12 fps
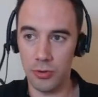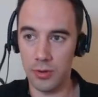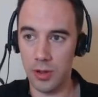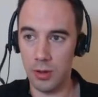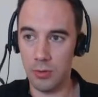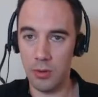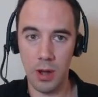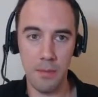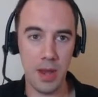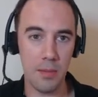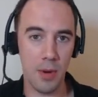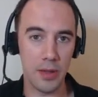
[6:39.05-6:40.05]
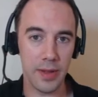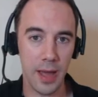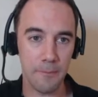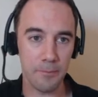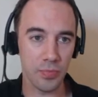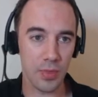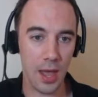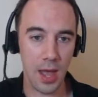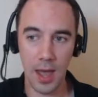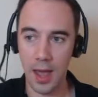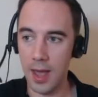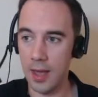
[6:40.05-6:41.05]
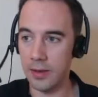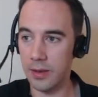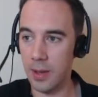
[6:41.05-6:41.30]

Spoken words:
So I'll minimize that and